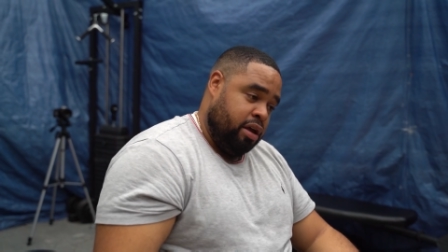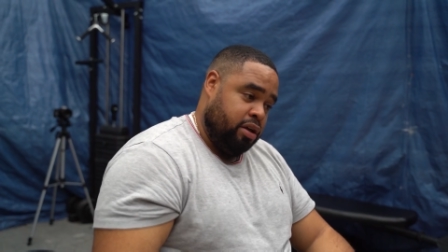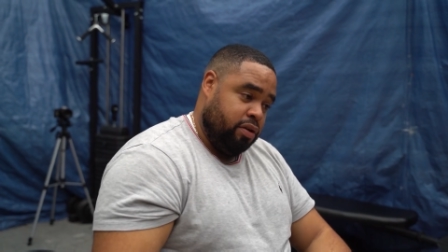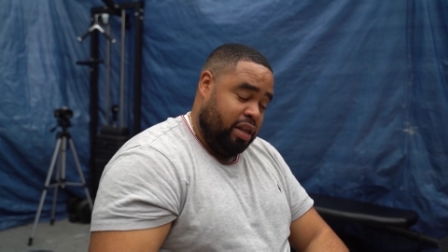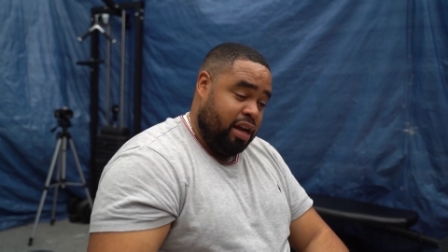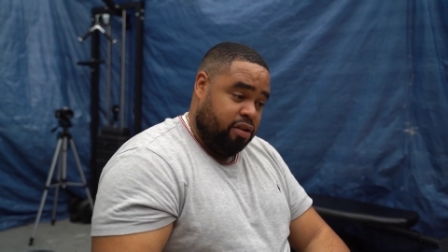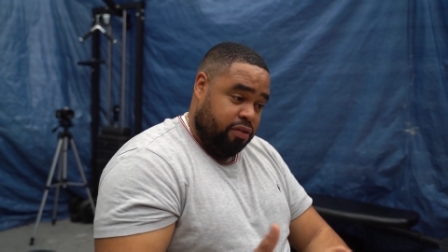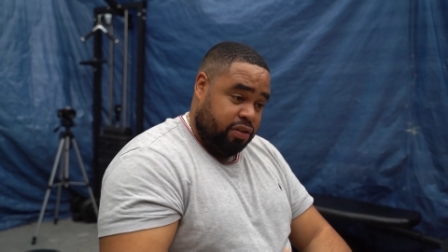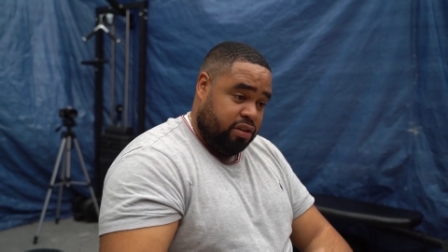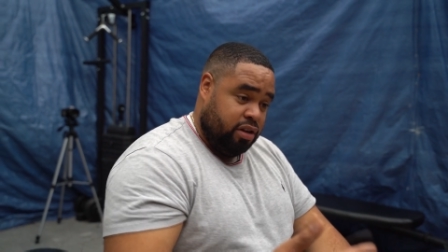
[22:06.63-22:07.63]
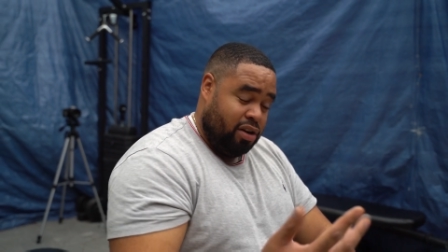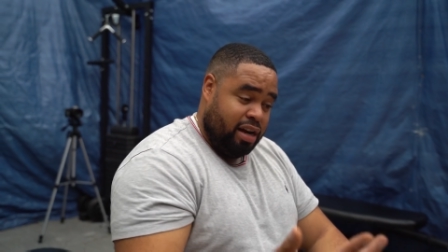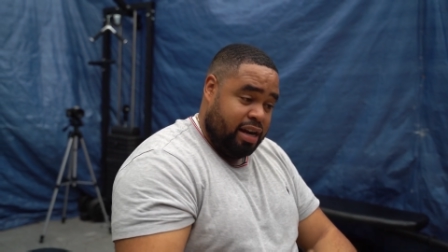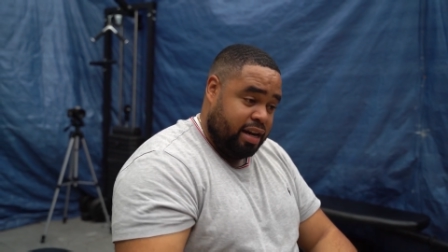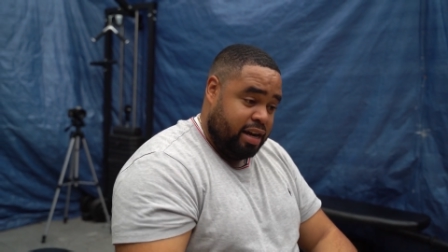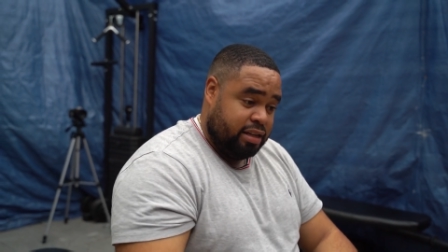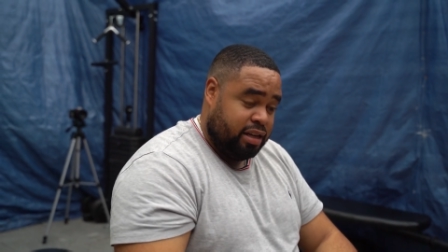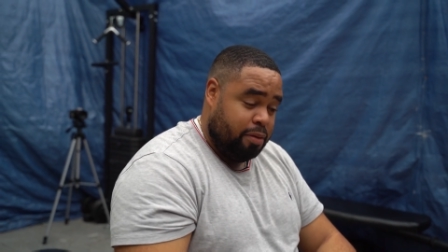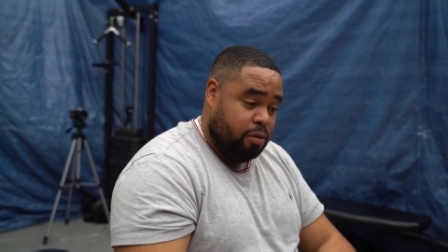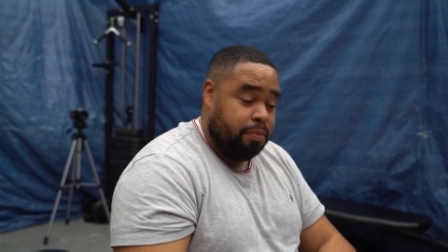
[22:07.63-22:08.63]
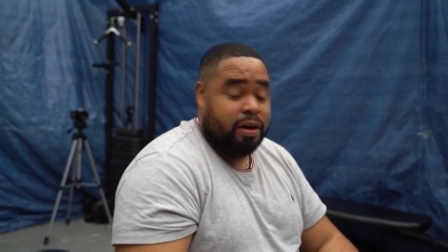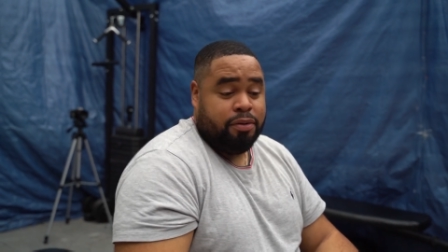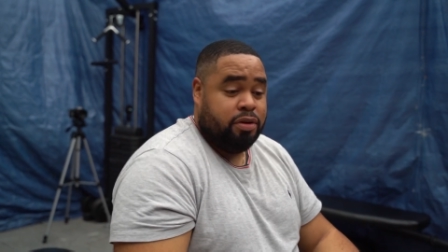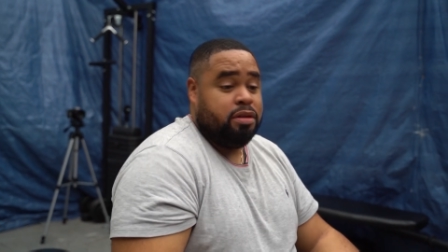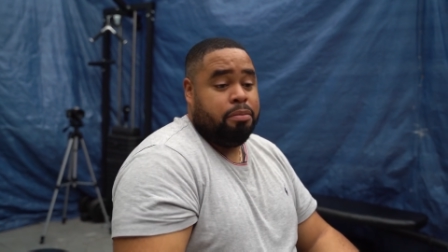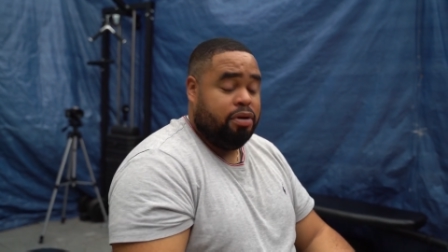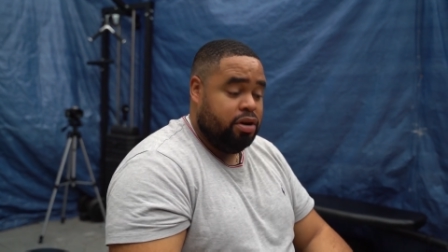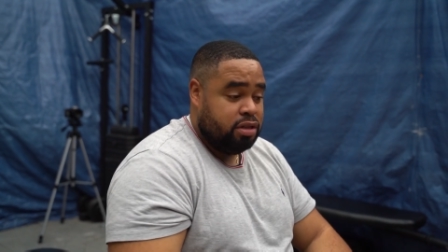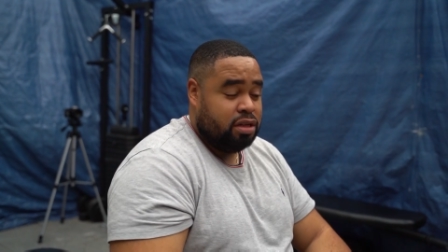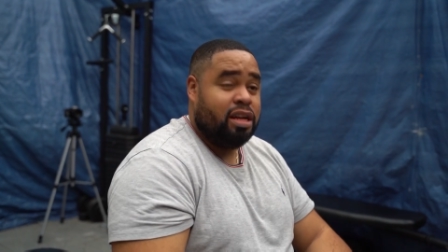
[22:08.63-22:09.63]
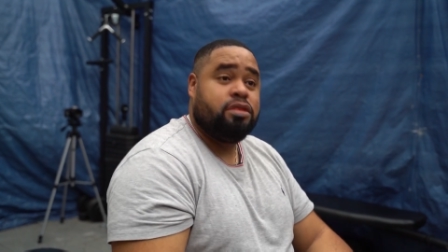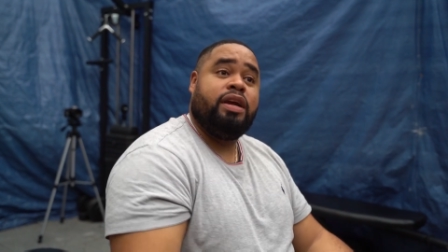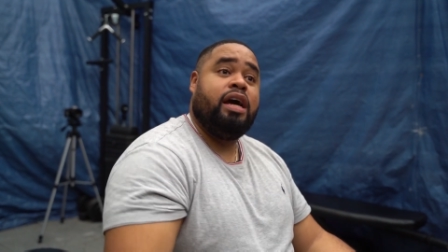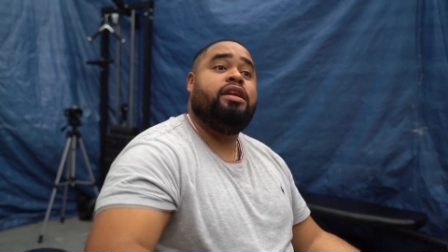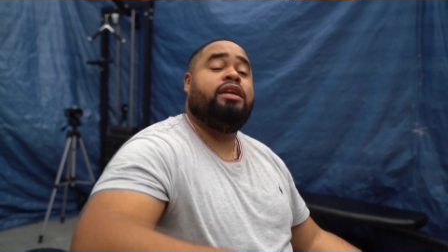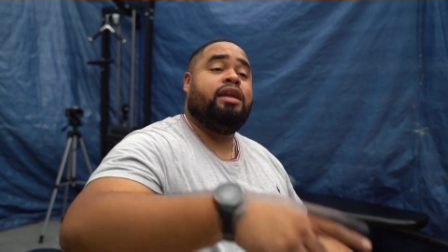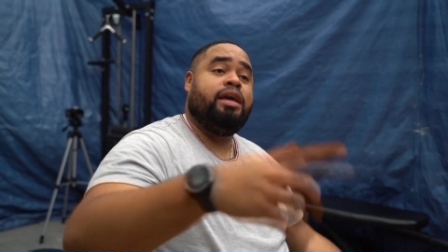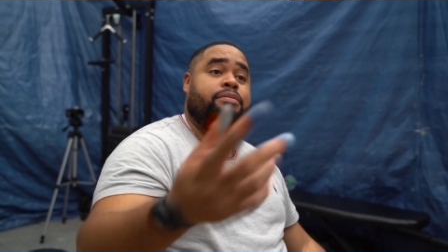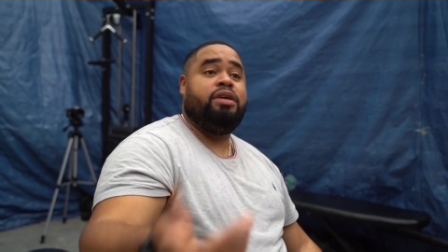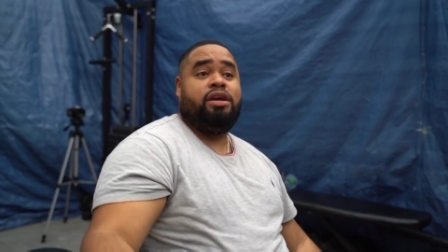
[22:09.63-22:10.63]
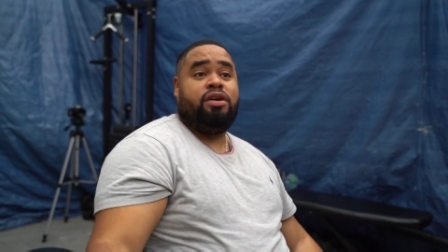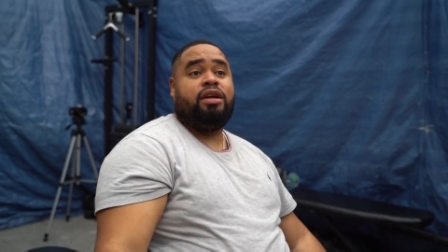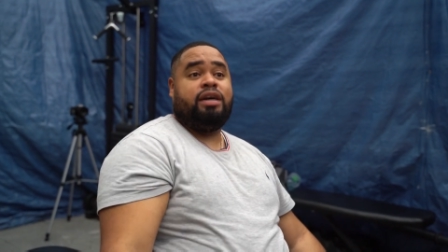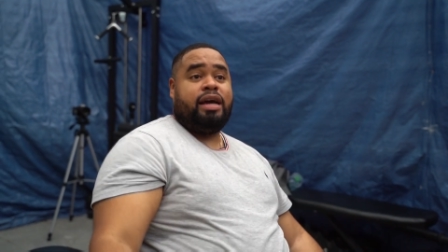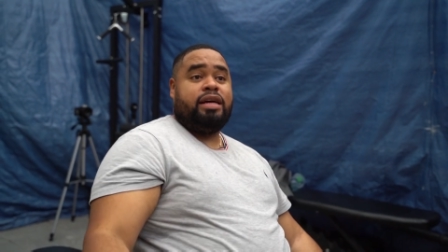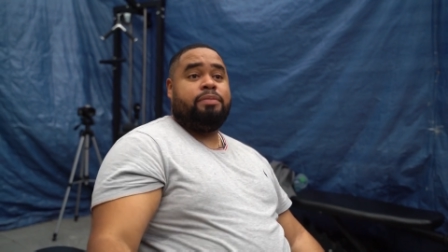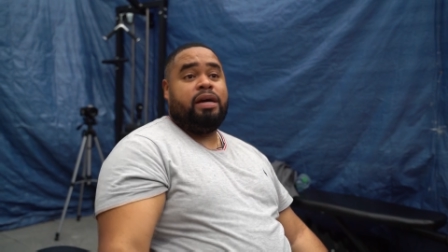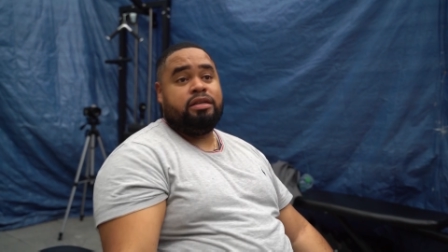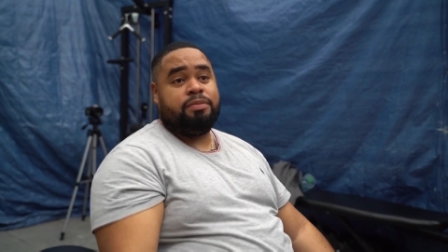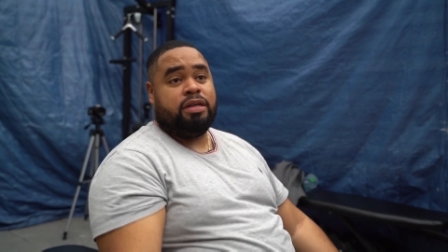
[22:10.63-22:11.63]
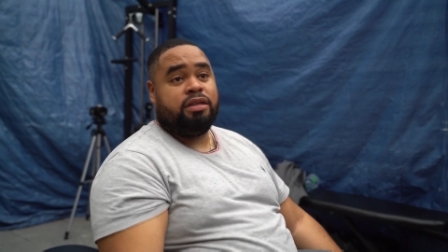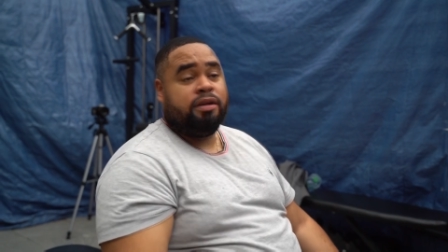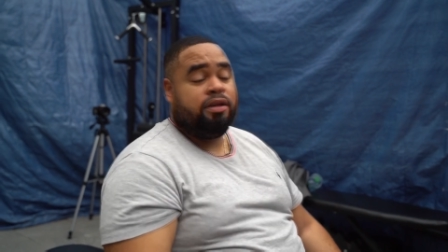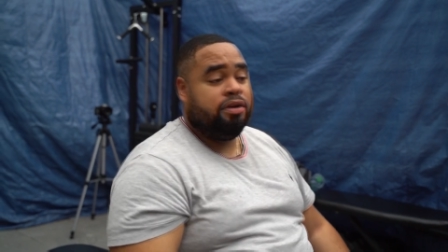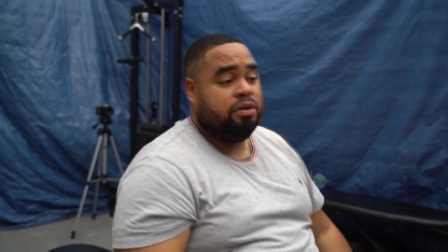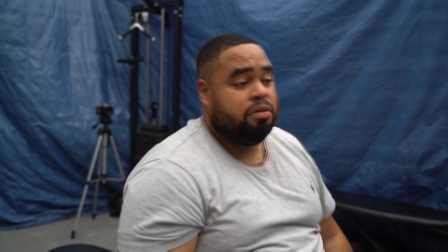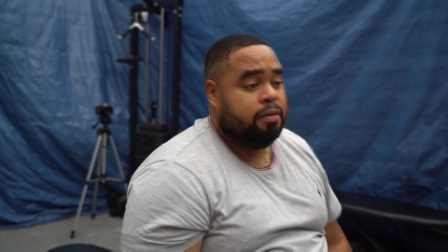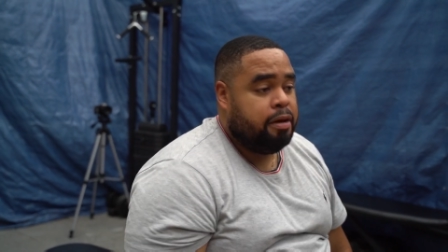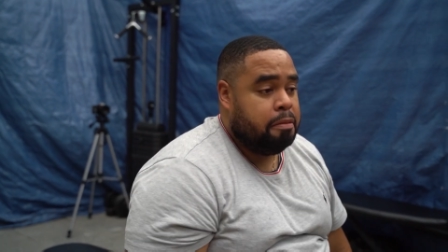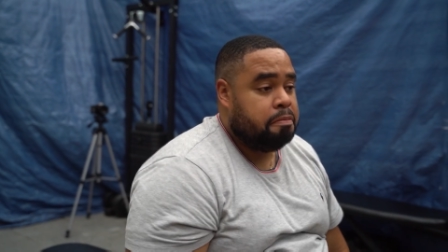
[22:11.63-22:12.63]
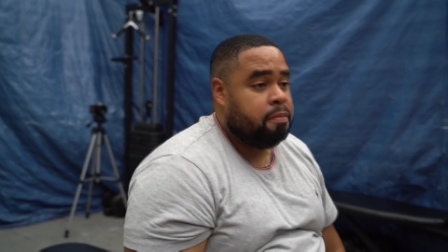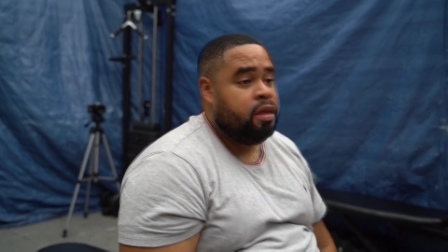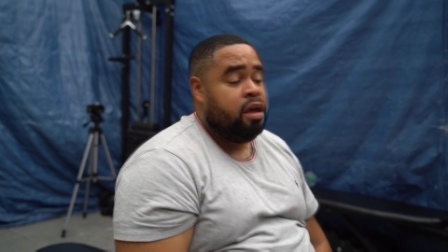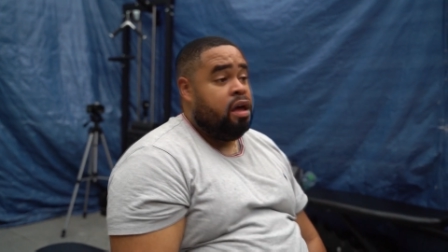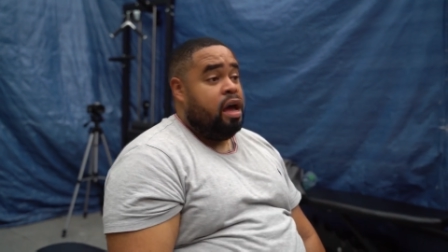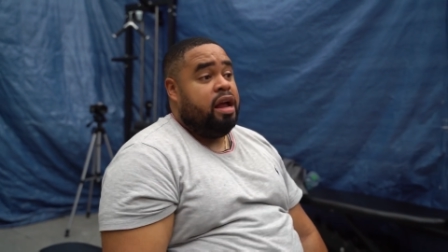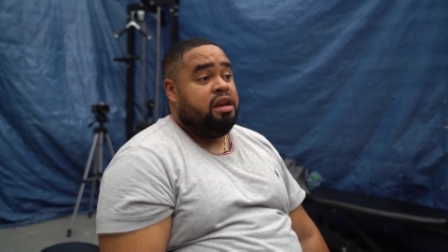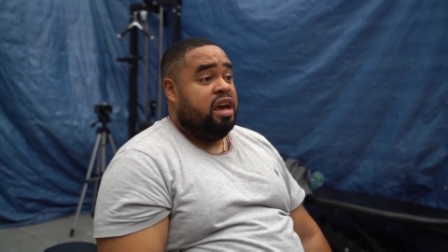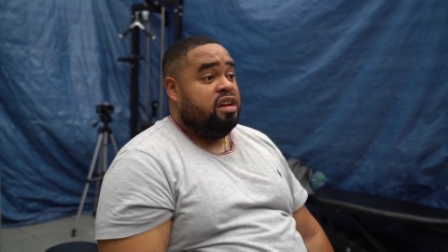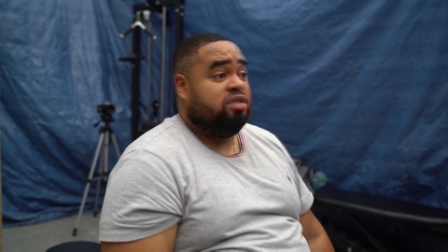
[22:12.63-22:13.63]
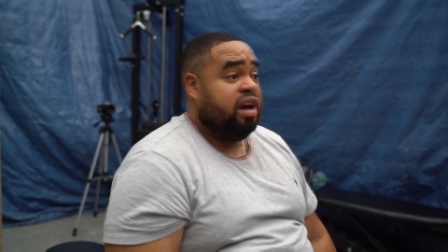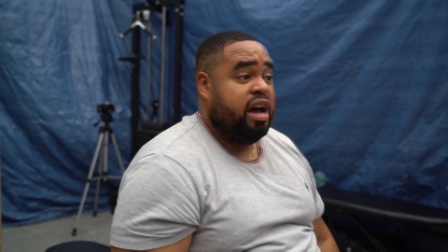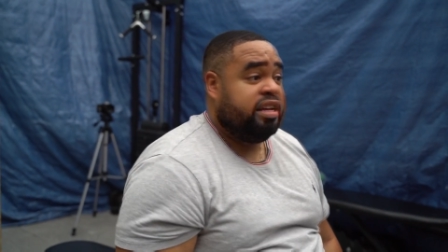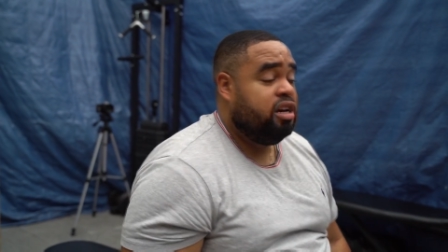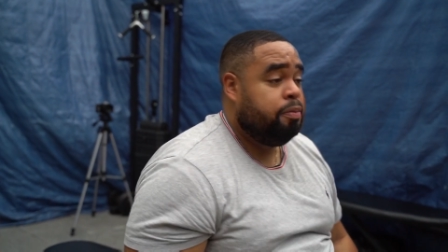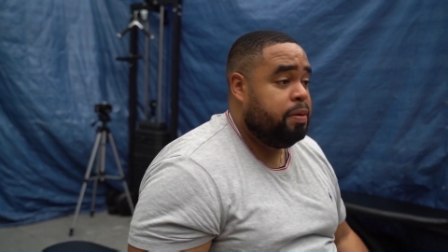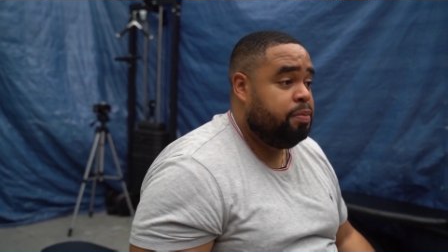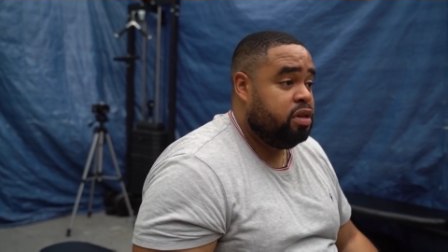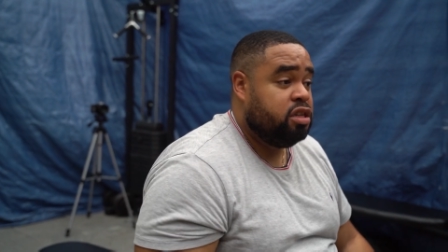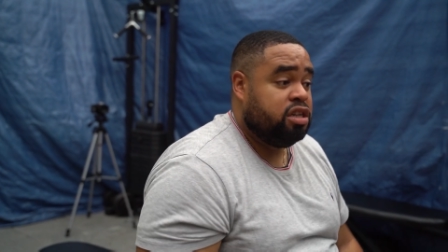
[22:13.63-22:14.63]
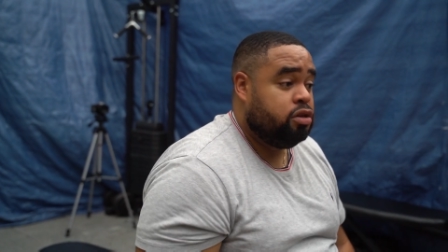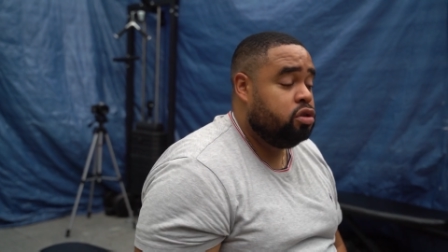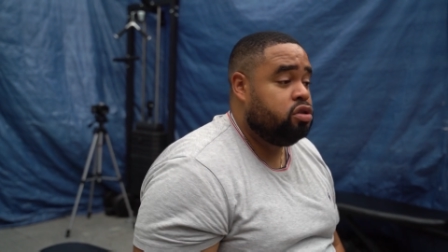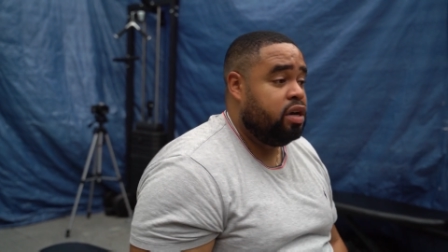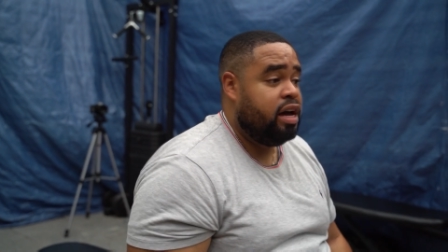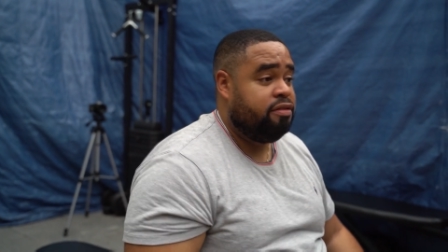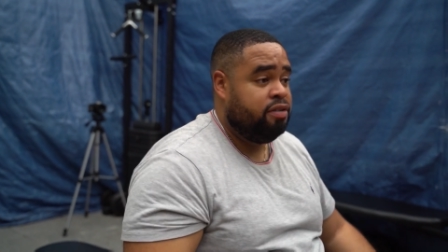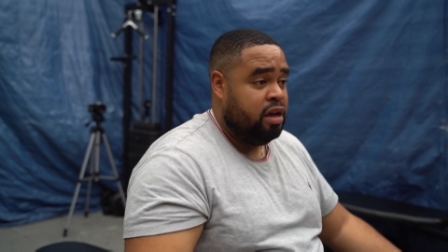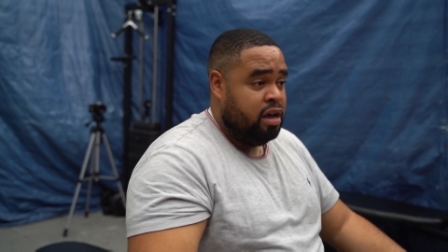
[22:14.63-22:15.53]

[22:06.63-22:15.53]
You know, then obviously oil and gas came up and it was a buzz. That's why I did an M B A in oil and gas management, okay. you know. Um, and yeah, so I, I tell people it's a good to have,